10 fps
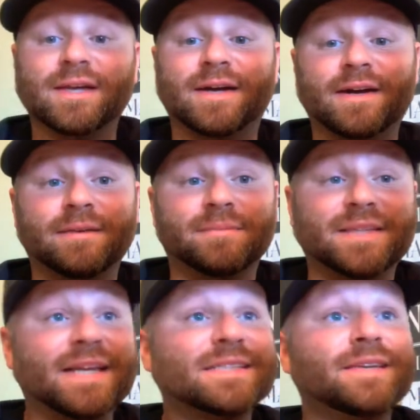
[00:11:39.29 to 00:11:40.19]

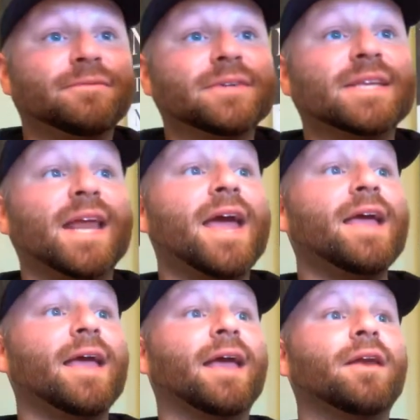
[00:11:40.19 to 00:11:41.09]
But that's it for
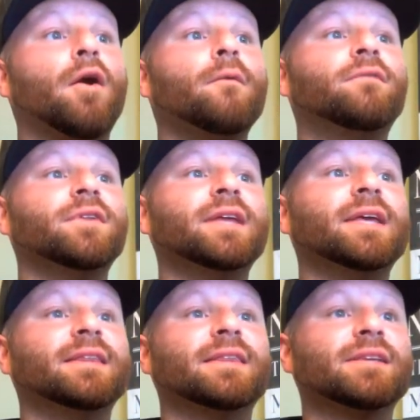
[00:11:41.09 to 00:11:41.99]
today, and
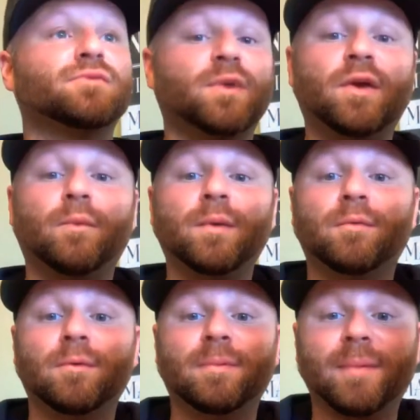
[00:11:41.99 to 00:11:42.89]
hopefully this week we
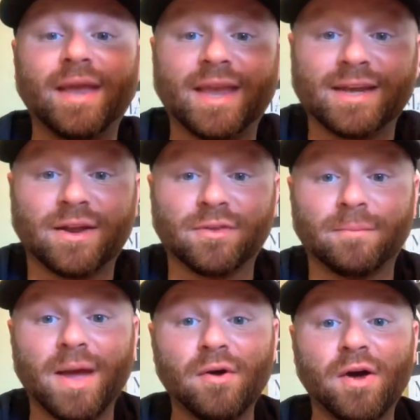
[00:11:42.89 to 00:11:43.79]
will be making
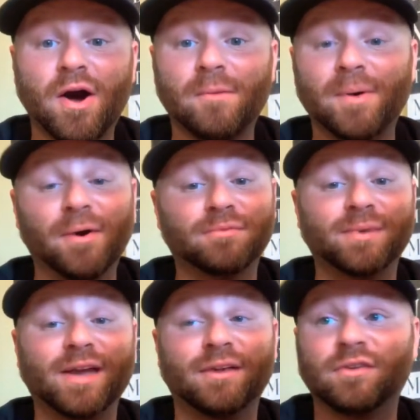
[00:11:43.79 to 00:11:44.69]
another mail call post
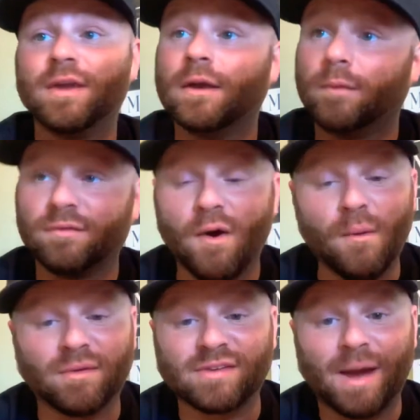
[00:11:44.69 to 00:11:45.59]
because we've
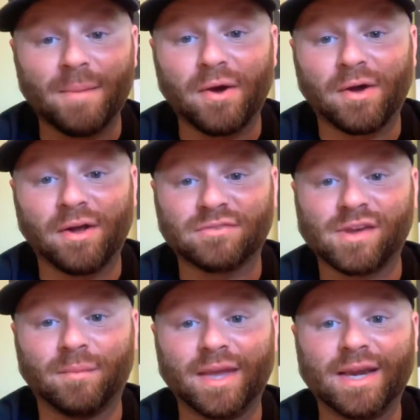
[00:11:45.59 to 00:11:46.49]
always got mail calls
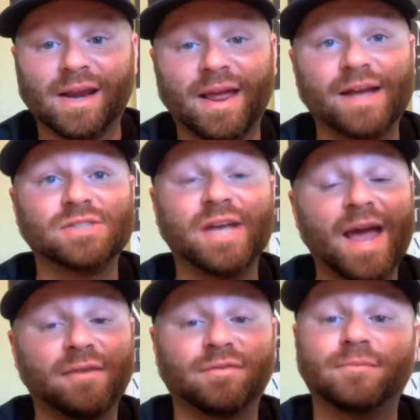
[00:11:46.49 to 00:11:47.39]
coming in, and I actually
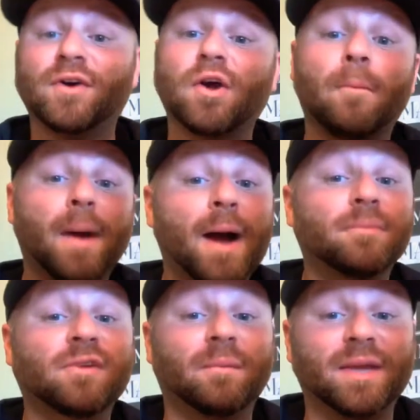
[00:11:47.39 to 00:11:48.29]
have some Funko
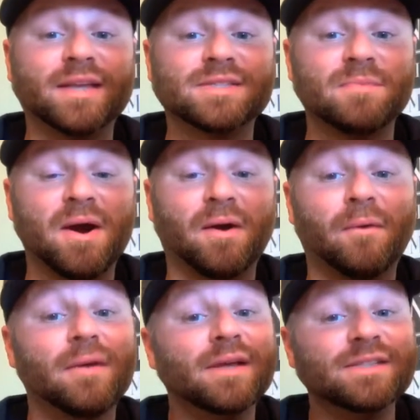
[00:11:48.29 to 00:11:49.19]
Pops coming in
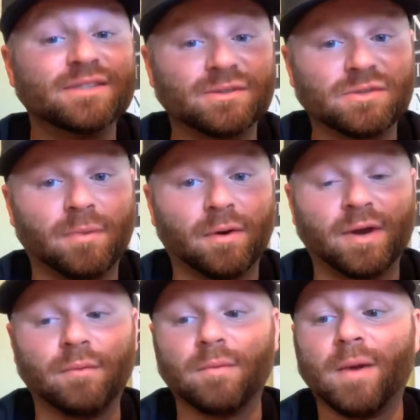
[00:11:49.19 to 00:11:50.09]
tomorrow. So tomorrow
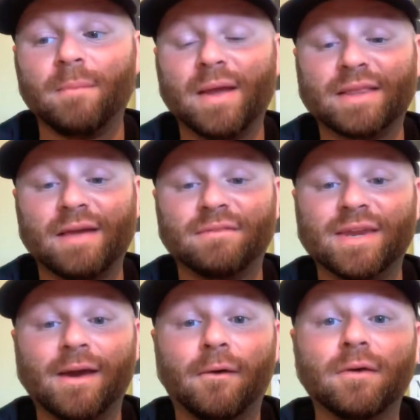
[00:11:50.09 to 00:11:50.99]
night we might make that
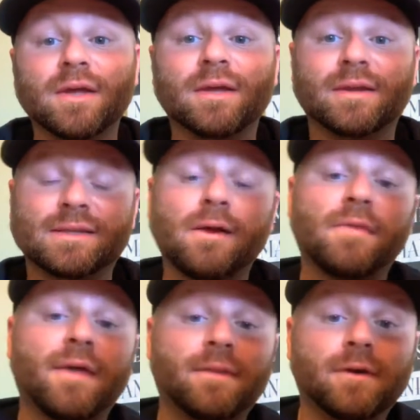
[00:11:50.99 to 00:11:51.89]
video. Until
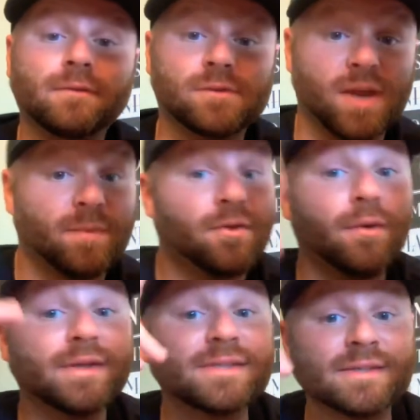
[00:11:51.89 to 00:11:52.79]
then, though, JB
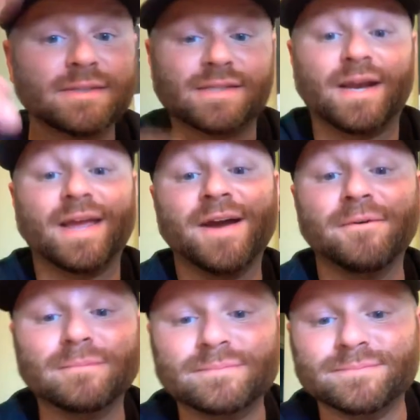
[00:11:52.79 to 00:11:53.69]
Toys, signing
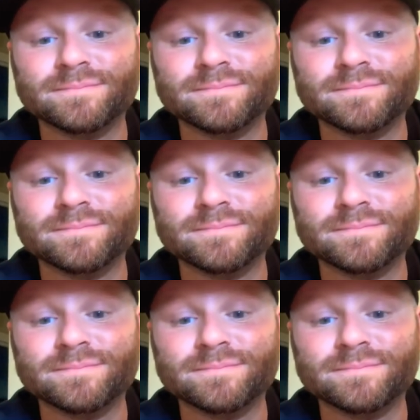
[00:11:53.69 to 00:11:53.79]
out.